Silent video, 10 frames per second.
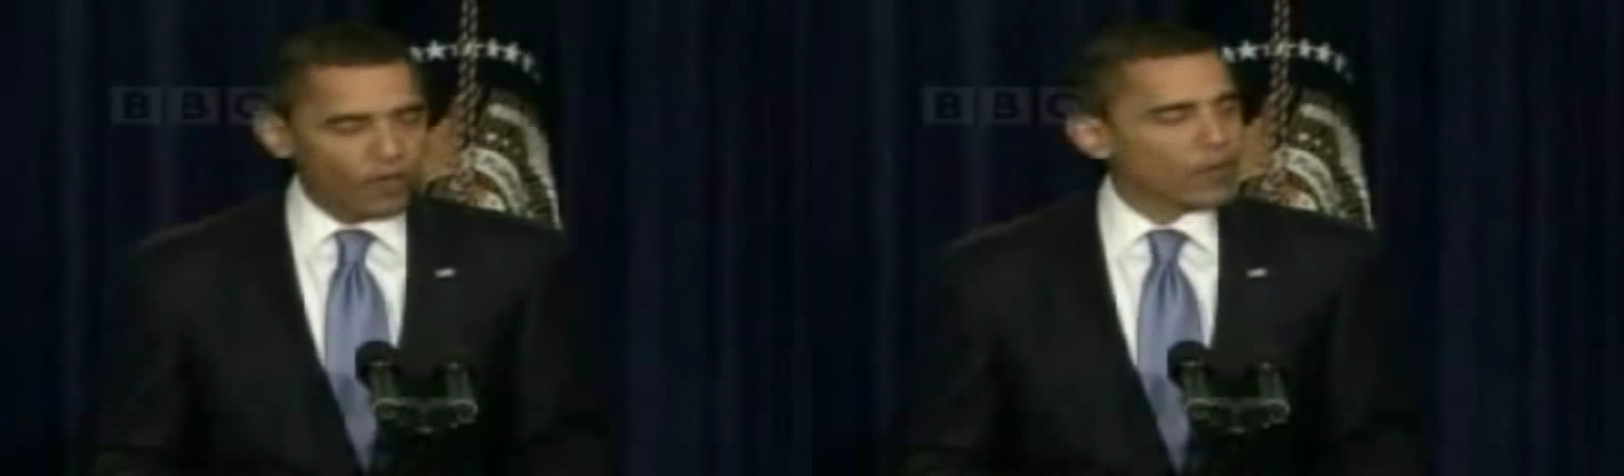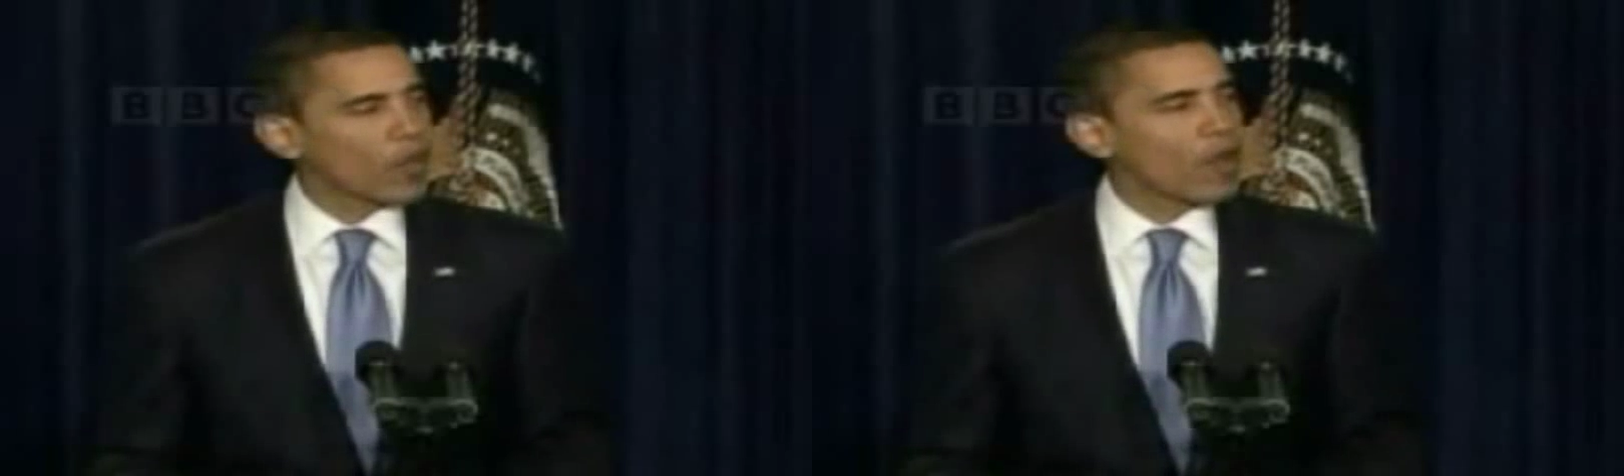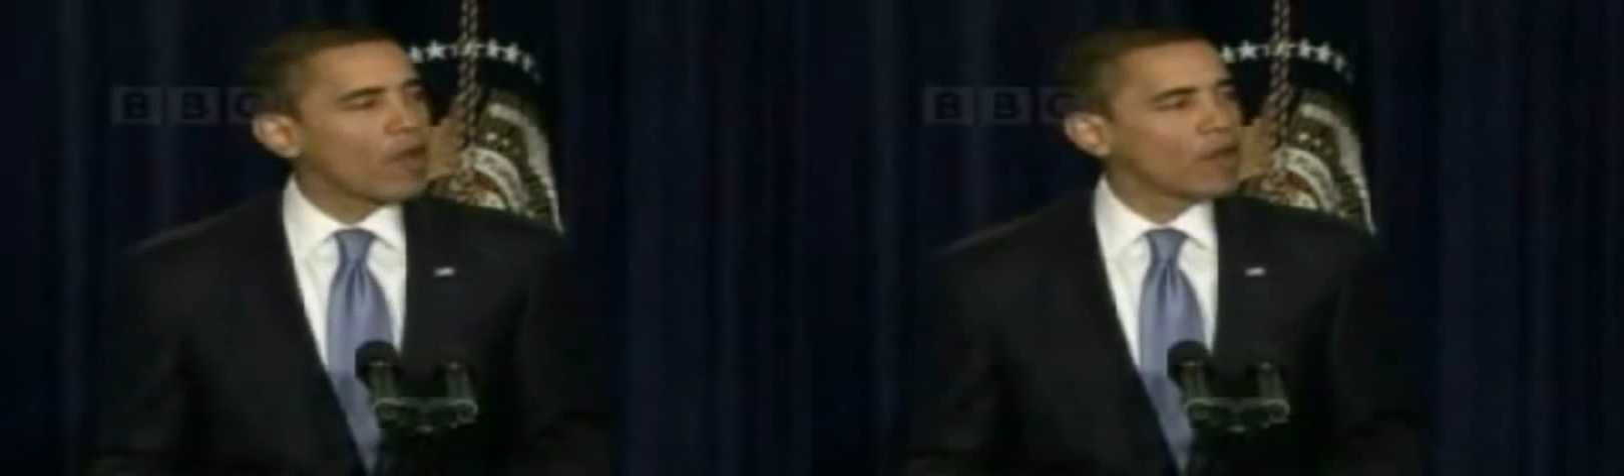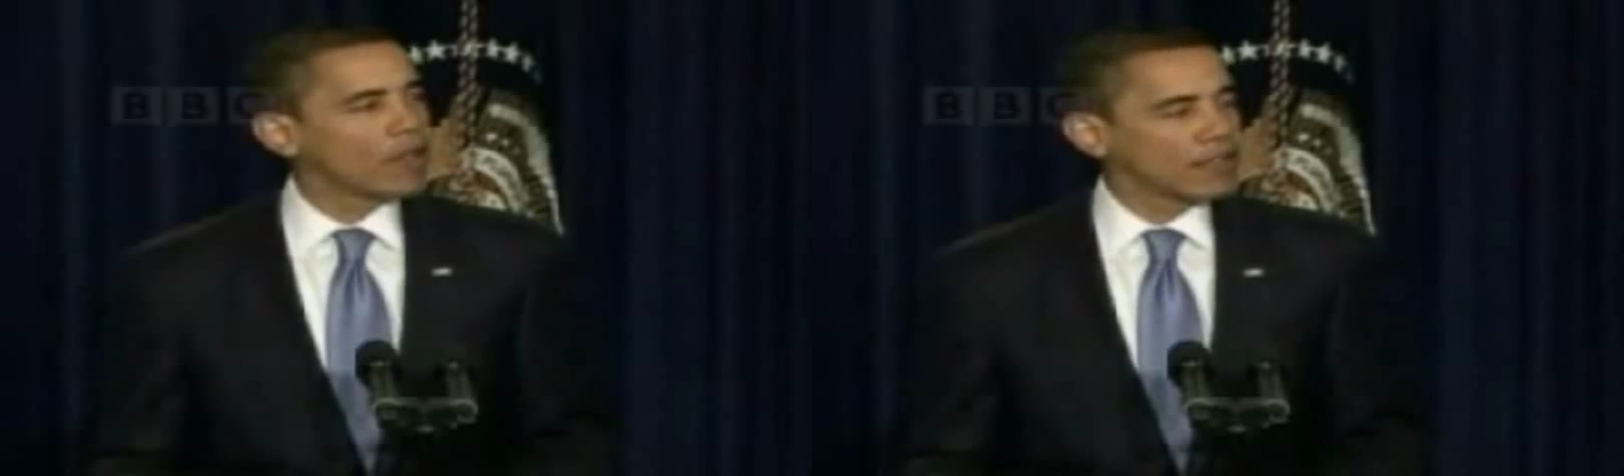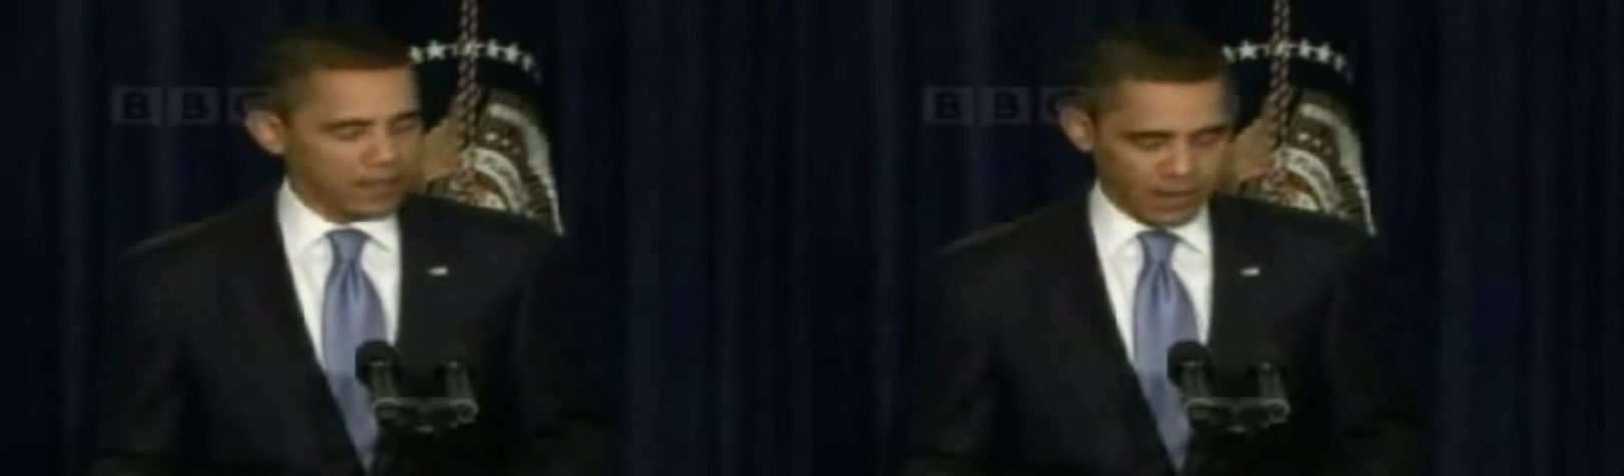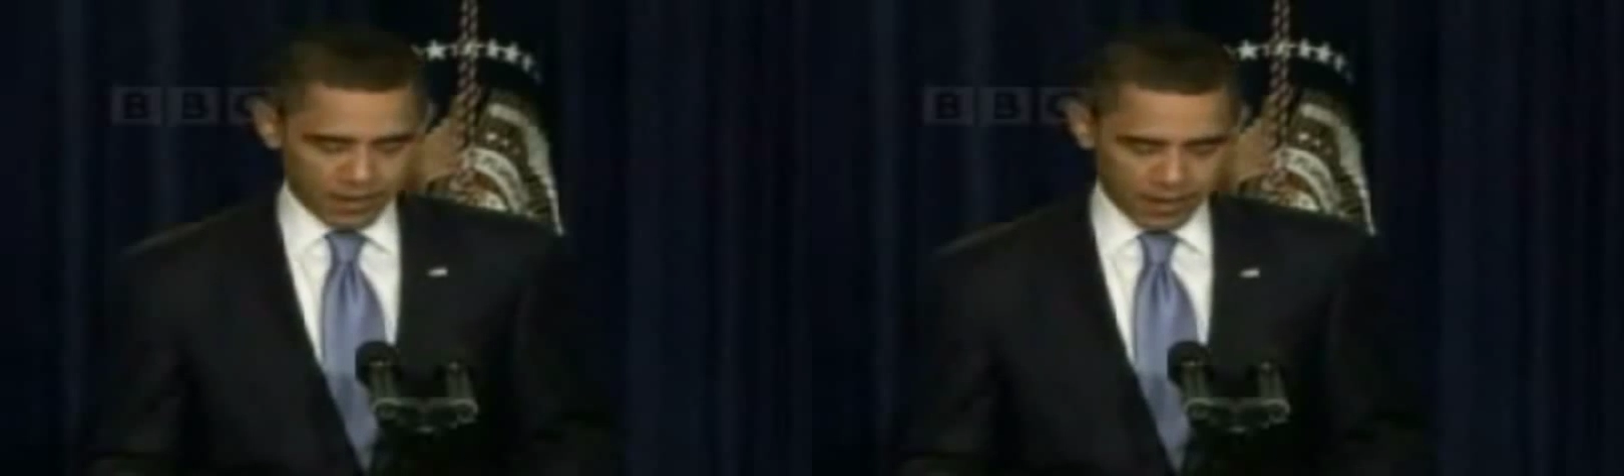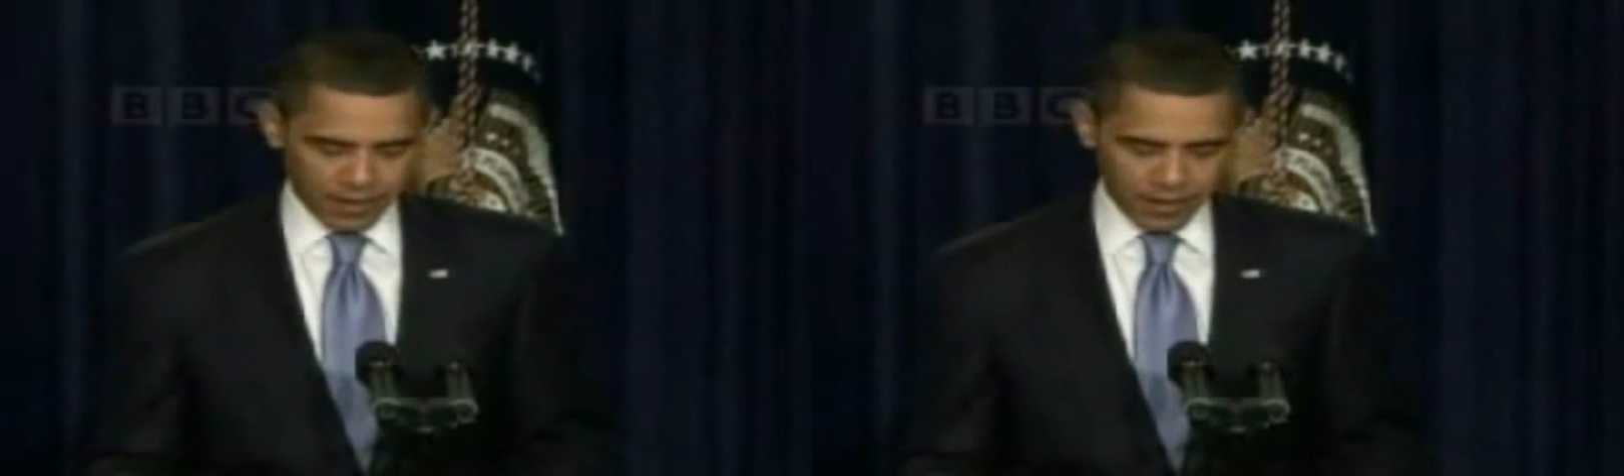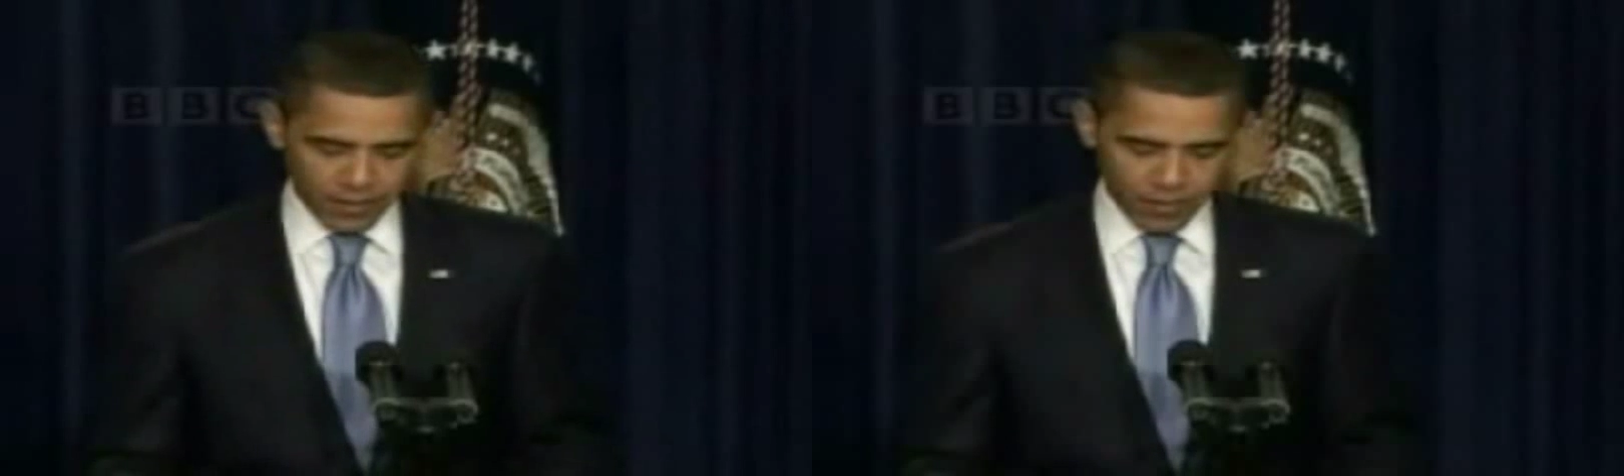However long
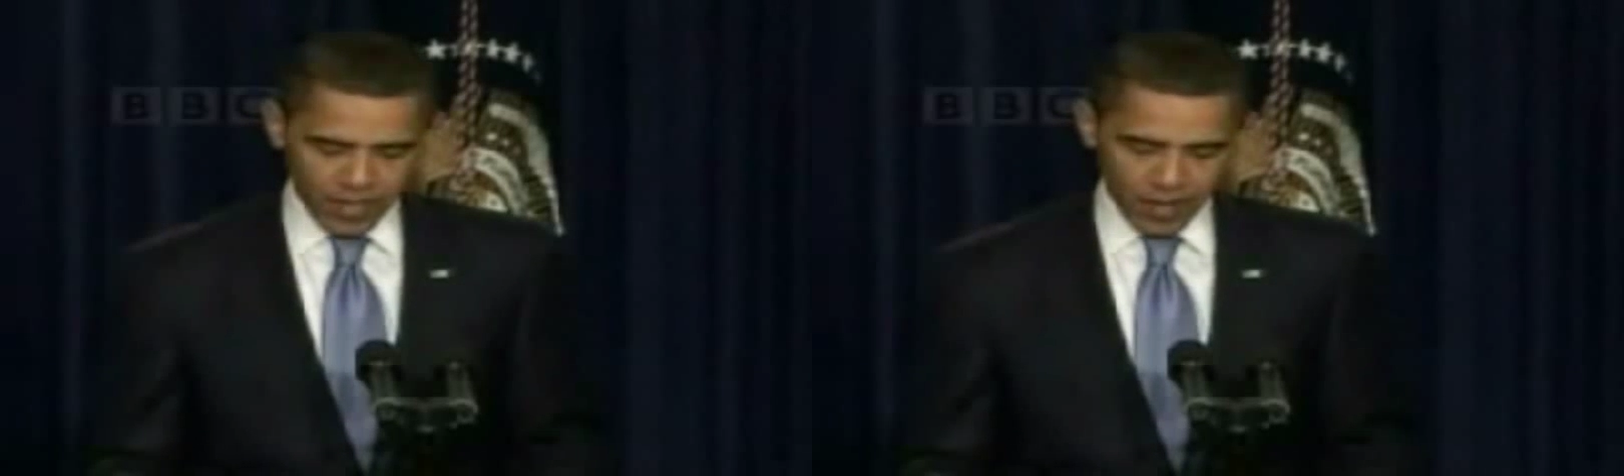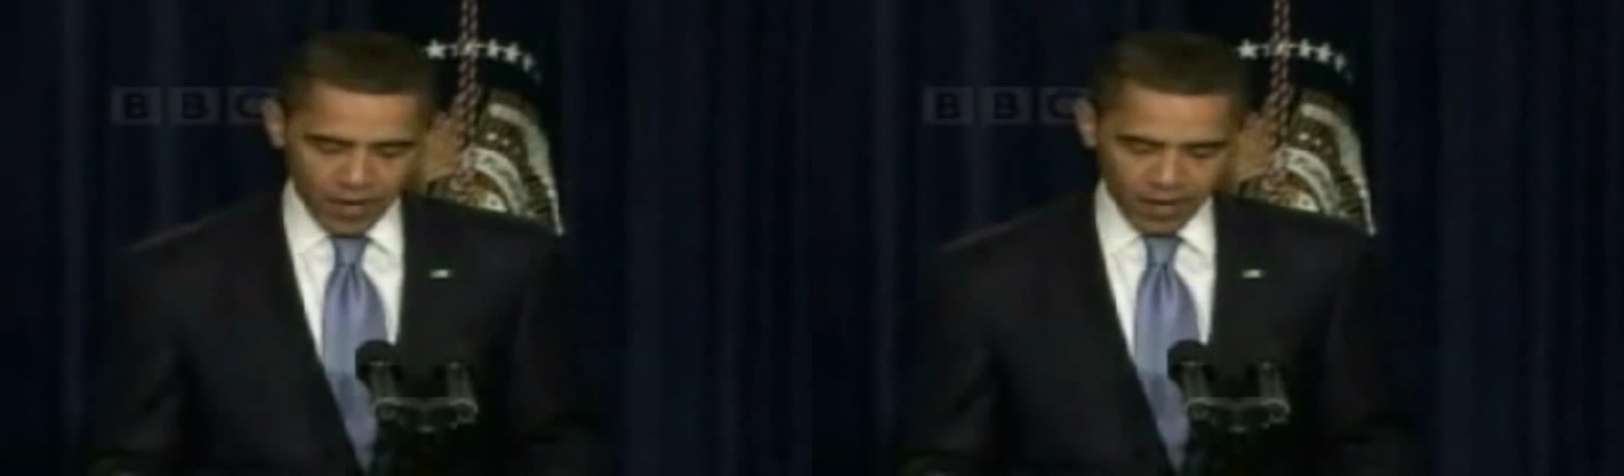we